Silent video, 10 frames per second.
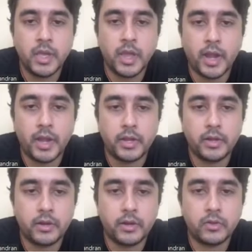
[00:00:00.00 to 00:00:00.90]

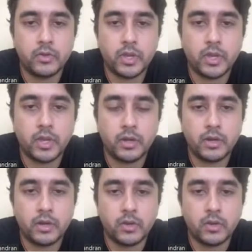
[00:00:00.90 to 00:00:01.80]
and you can
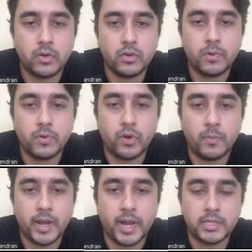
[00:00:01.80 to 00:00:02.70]

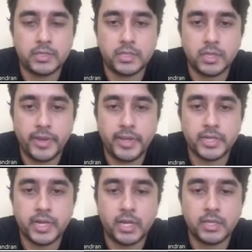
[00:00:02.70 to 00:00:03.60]
perform analysis, image
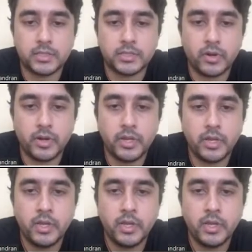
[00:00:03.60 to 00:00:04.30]
analysis on it.